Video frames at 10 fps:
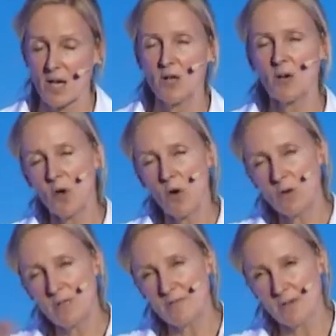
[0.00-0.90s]
Not
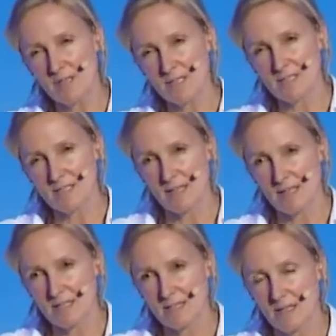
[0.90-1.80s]
only for the
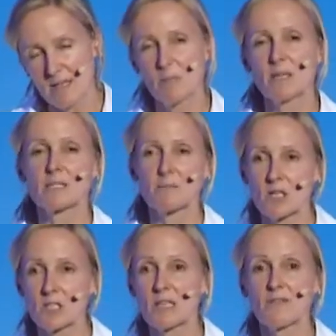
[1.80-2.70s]
ascent, but especially